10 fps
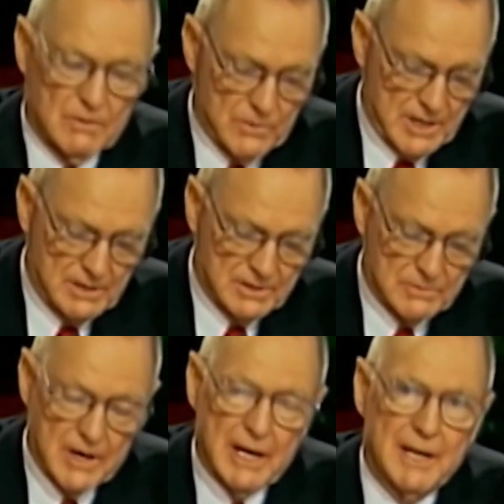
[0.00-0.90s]
Read
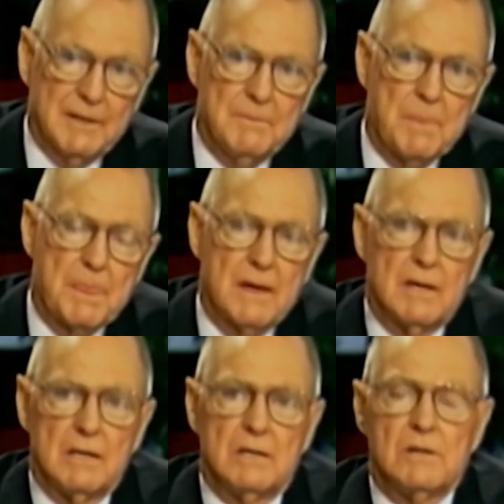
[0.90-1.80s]
the red.
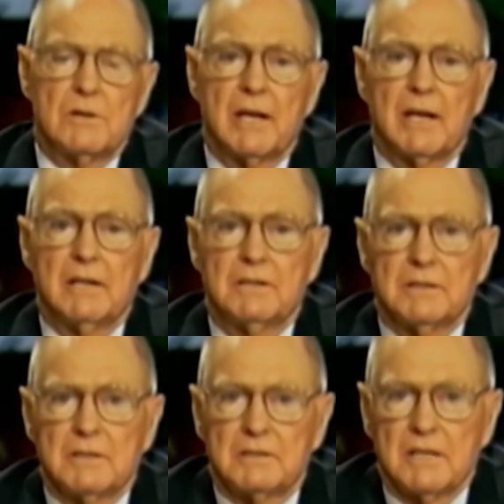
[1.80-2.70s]
You get
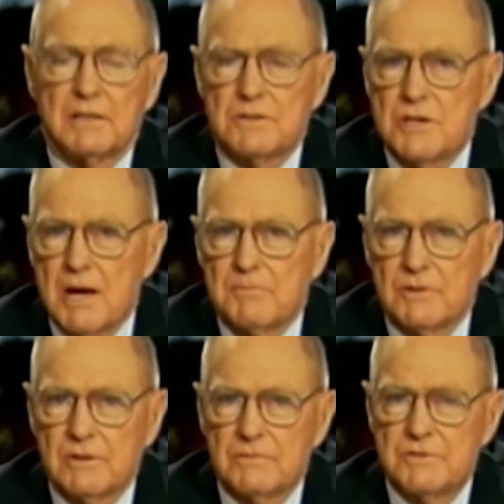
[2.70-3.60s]
into the 10th
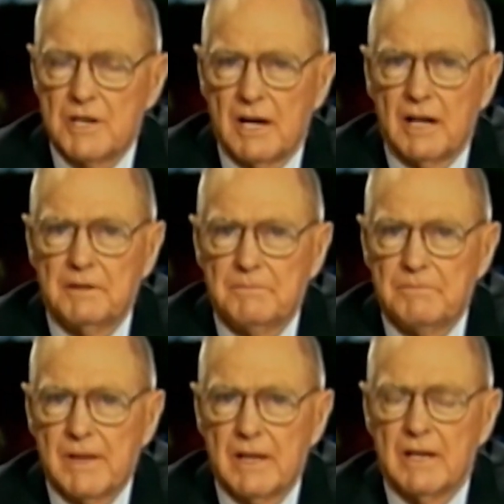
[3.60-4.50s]
chapter of John,
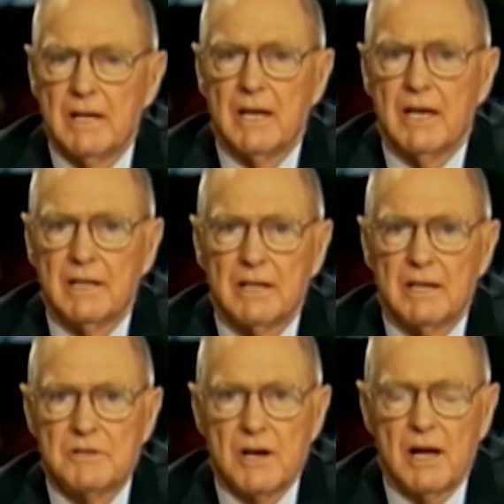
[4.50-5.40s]
and
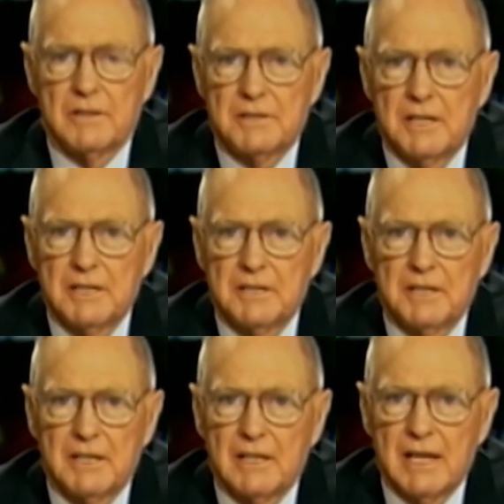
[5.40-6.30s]
uh, John 10
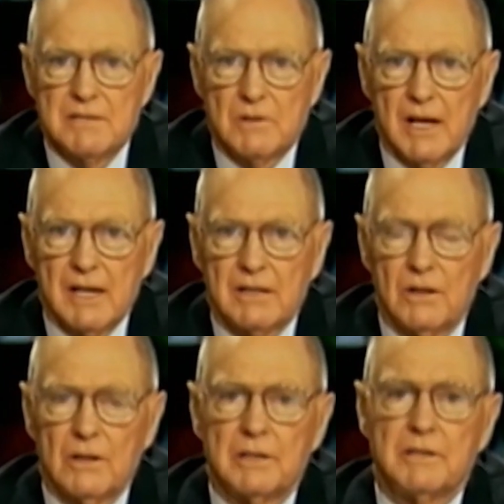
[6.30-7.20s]
10 is what I
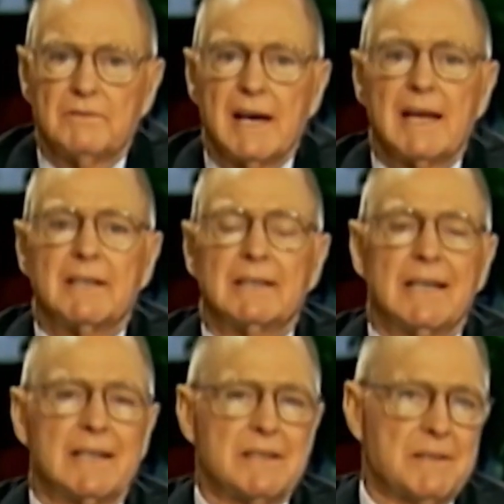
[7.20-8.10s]
call the dividing
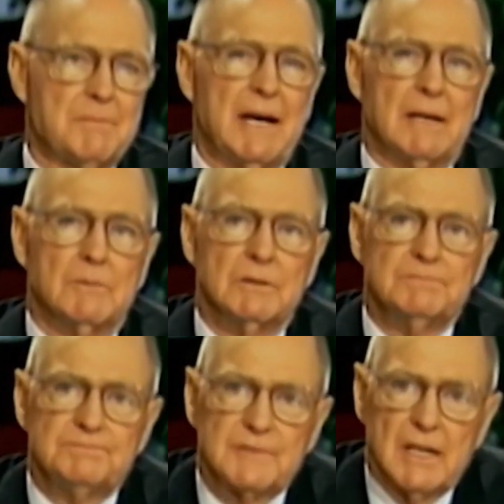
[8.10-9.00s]
line of the Bible.
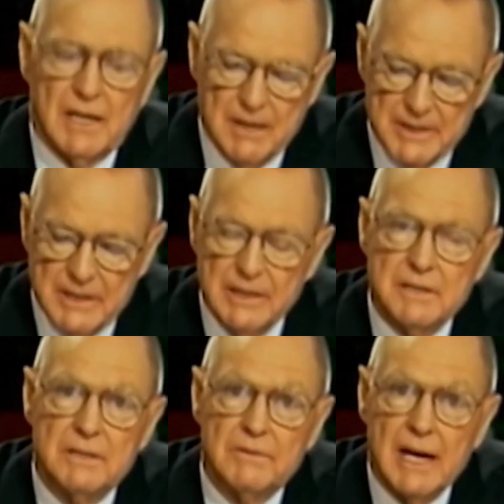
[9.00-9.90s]
I mean,
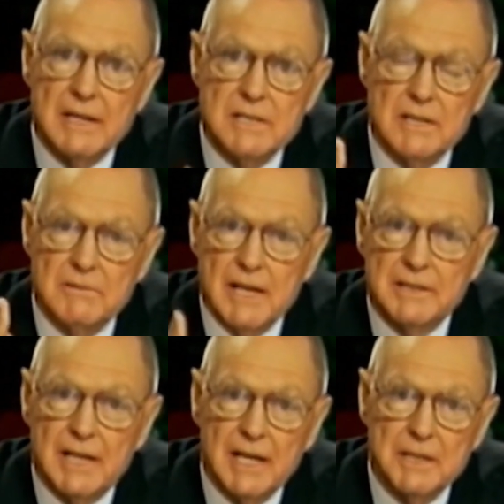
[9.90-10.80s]
it divides
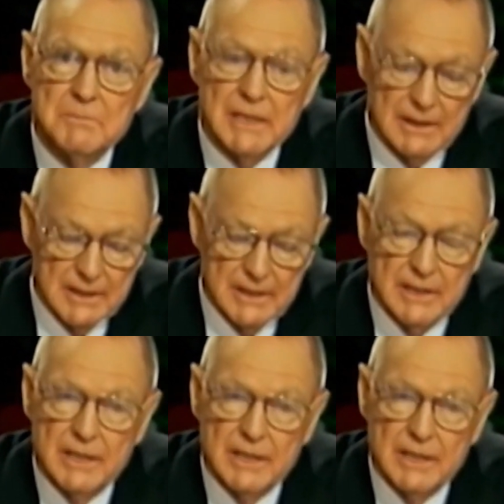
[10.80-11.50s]
right down the middle.